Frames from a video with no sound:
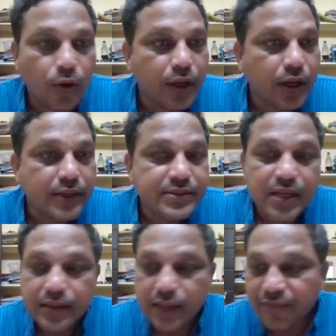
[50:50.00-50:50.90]
Okay, guys.
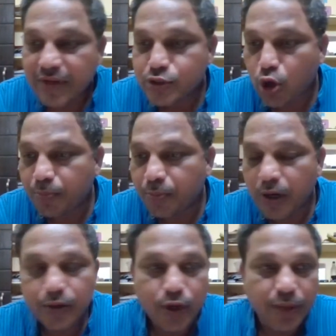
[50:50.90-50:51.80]
Then we'll stop
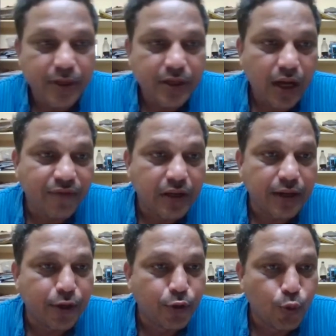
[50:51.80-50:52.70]
today, beta, and we'll
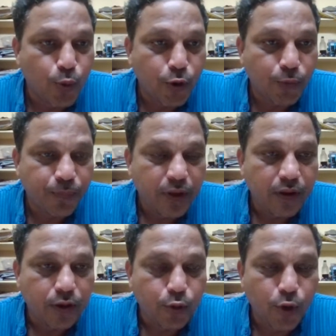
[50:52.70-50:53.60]
continue tomorrow.
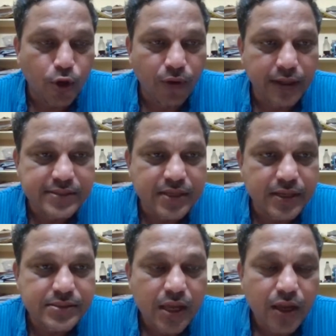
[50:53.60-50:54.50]
Tomorrow we'll
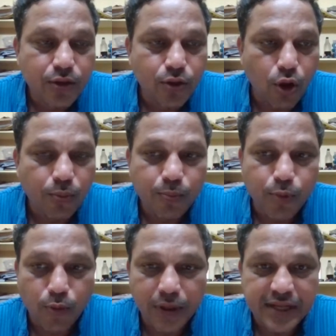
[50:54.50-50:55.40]
discuss non
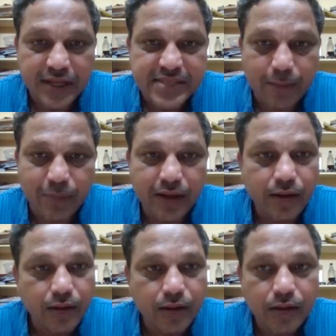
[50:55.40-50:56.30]
probability sampling.